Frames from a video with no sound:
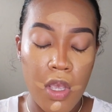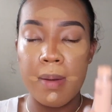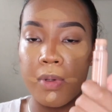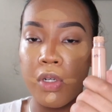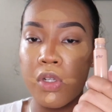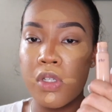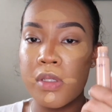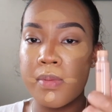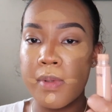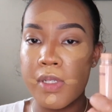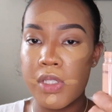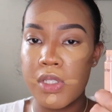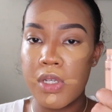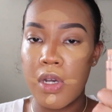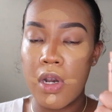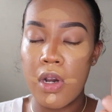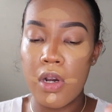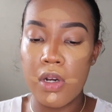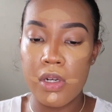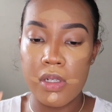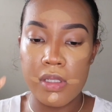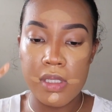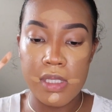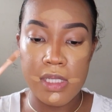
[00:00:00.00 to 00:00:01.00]
I'm going to use my
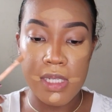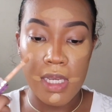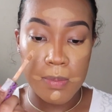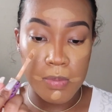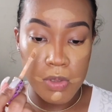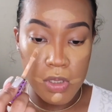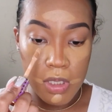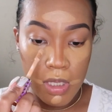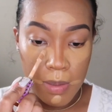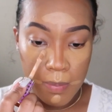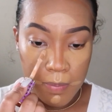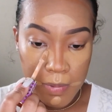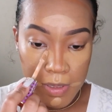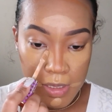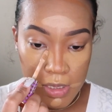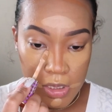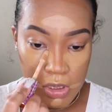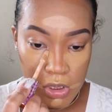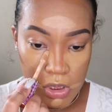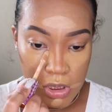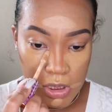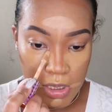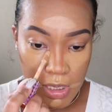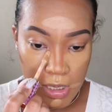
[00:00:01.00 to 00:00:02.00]
Tarte Tape Shape in the
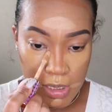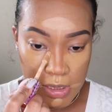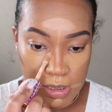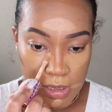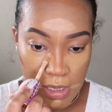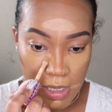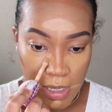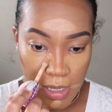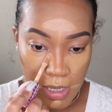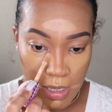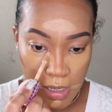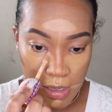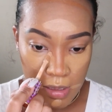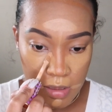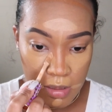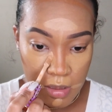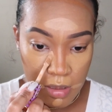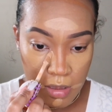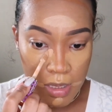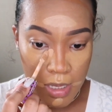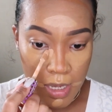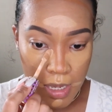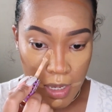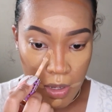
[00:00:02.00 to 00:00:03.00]
shade Tan.
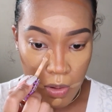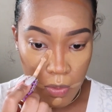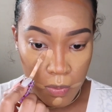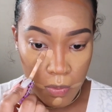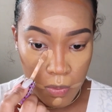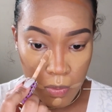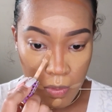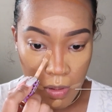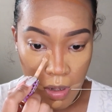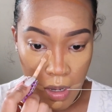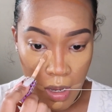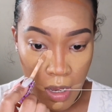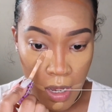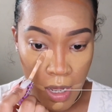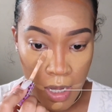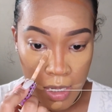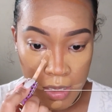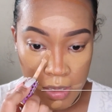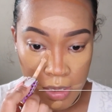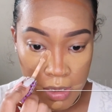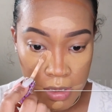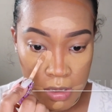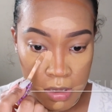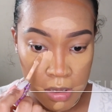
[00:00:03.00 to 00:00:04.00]
Now, I
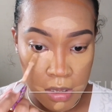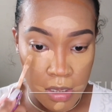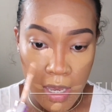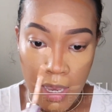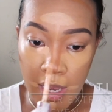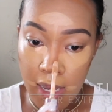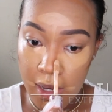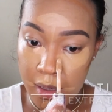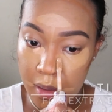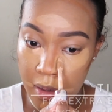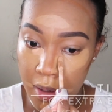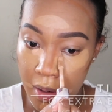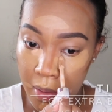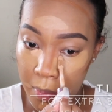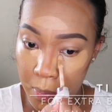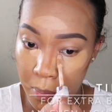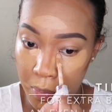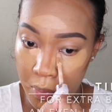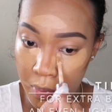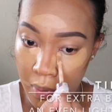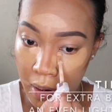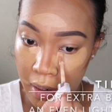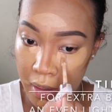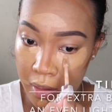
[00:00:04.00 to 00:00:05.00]
like to add a
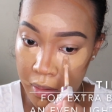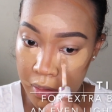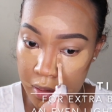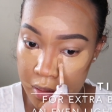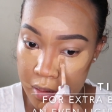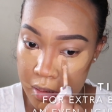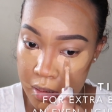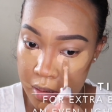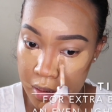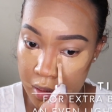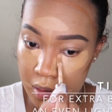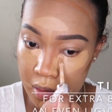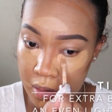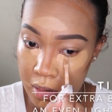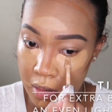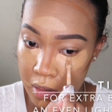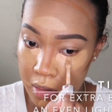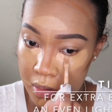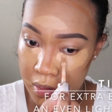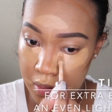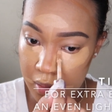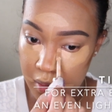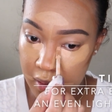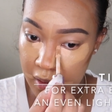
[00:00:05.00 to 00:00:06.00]
brighter concealer
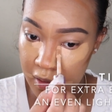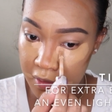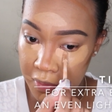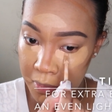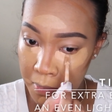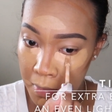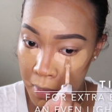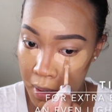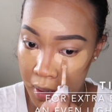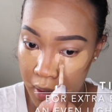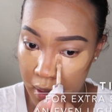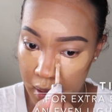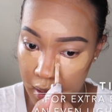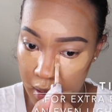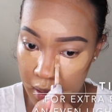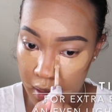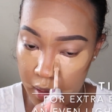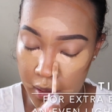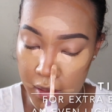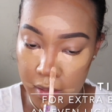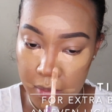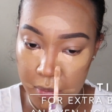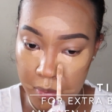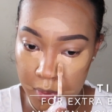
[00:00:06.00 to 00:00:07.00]
underneath my
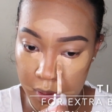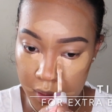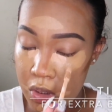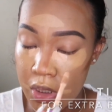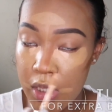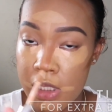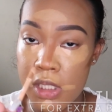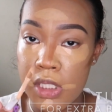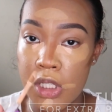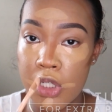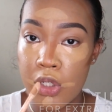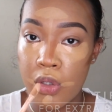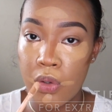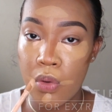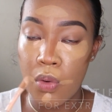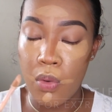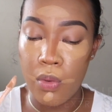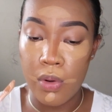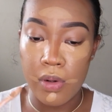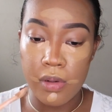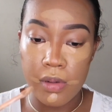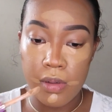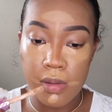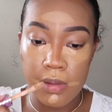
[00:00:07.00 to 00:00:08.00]
eye, but just in the
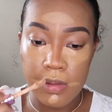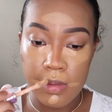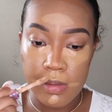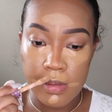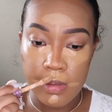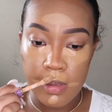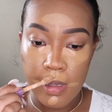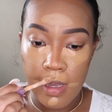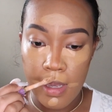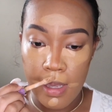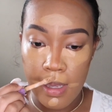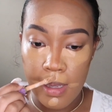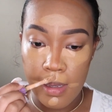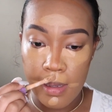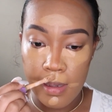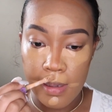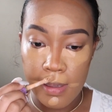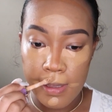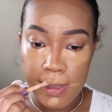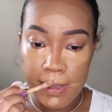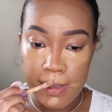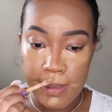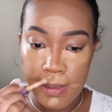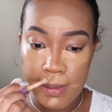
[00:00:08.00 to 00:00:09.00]
corners
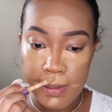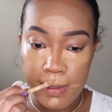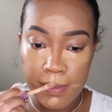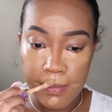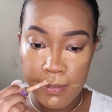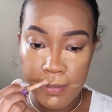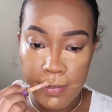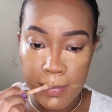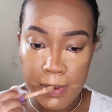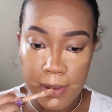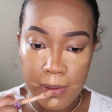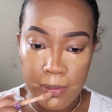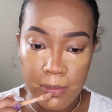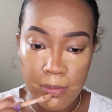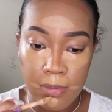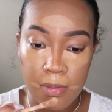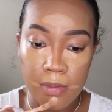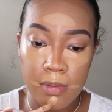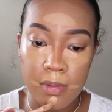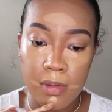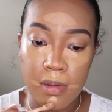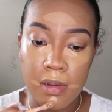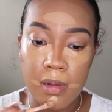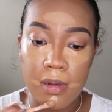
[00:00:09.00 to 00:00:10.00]
and in the
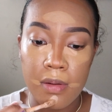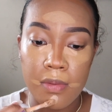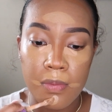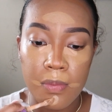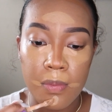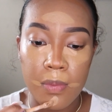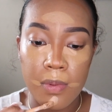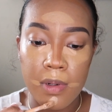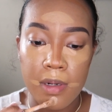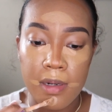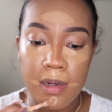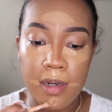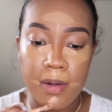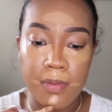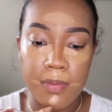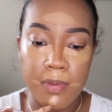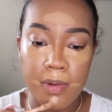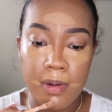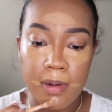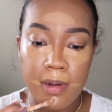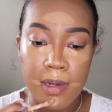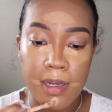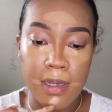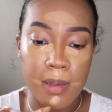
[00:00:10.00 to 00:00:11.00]
middle of
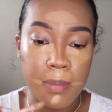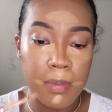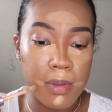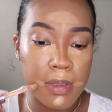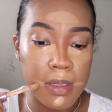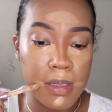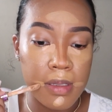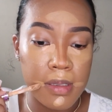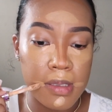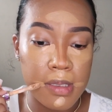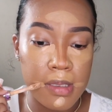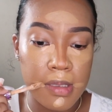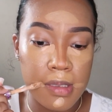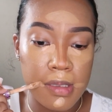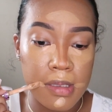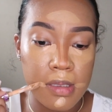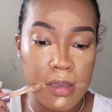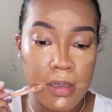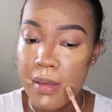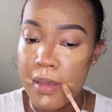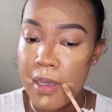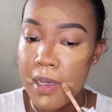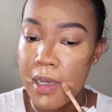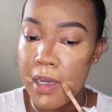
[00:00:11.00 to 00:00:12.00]
wherever I place
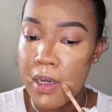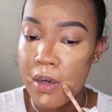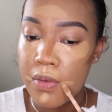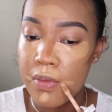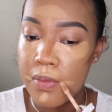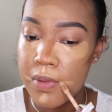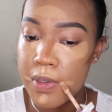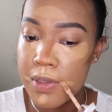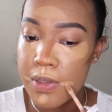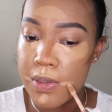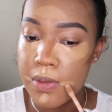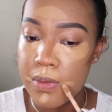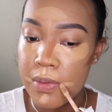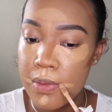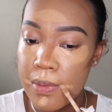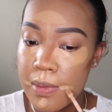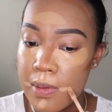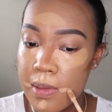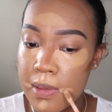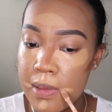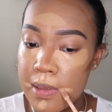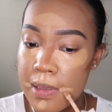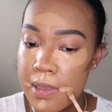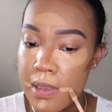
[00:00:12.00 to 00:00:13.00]
that original
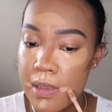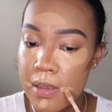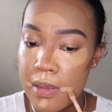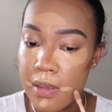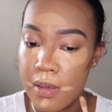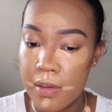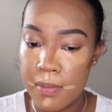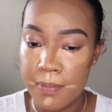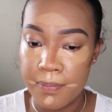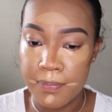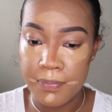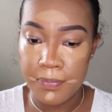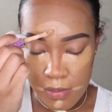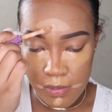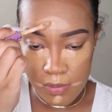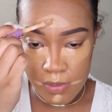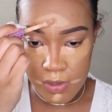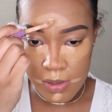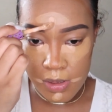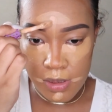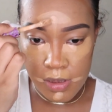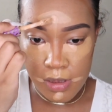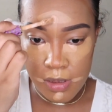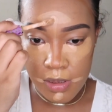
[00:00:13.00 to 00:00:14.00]
concealer. So
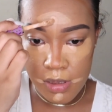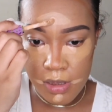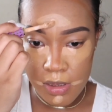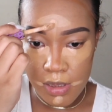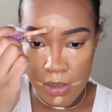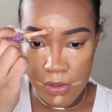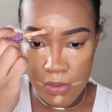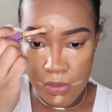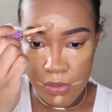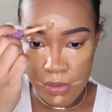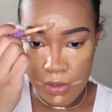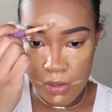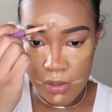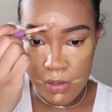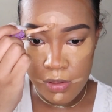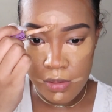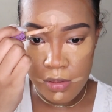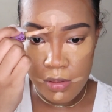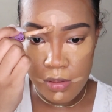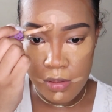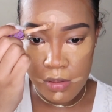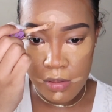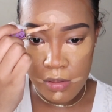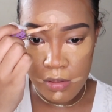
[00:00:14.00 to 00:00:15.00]
just in the
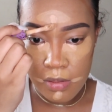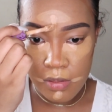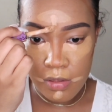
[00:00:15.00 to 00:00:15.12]
centers.